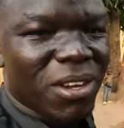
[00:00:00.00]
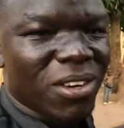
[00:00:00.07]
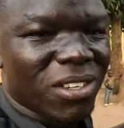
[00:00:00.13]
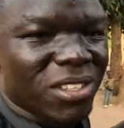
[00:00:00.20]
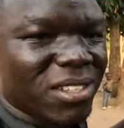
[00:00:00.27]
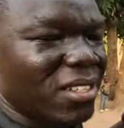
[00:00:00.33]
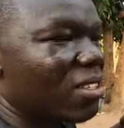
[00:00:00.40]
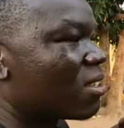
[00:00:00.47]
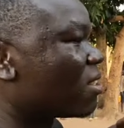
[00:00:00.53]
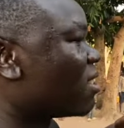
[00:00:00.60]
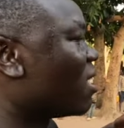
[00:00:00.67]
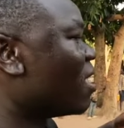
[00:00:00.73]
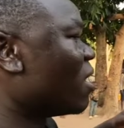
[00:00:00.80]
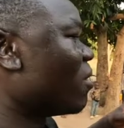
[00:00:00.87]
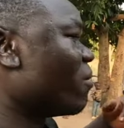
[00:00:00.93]
because
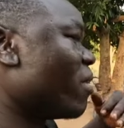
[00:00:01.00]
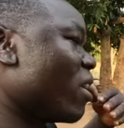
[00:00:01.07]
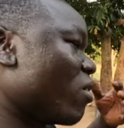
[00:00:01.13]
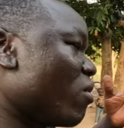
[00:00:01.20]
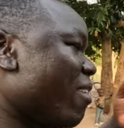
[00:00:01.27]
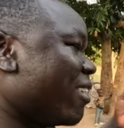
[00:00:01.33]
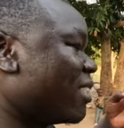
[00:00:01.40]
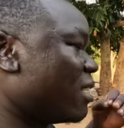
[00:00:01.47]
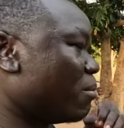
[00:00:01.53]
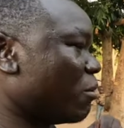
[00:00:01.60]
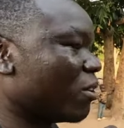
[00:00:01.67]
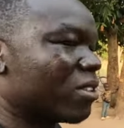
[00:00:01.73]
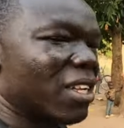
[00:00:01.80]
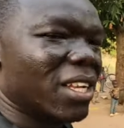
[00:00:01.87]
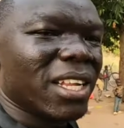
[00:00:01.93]
we're going
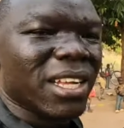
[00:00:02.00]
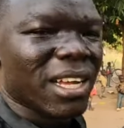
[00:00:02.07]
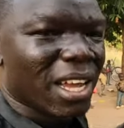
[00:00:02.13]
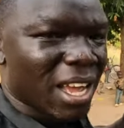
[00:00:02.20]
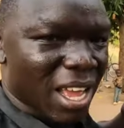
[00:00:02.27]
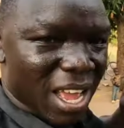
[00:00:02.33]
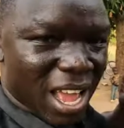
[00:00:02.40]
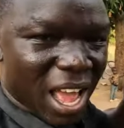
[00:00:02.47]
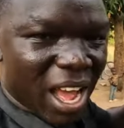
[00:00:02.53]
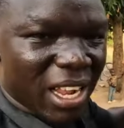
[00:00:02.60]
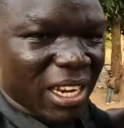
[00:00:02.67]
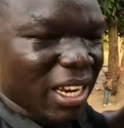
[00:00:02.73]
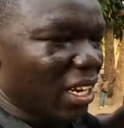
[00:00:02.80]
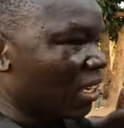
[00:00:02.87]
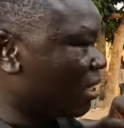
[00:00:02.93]
smoothly.
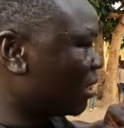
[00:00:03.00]
and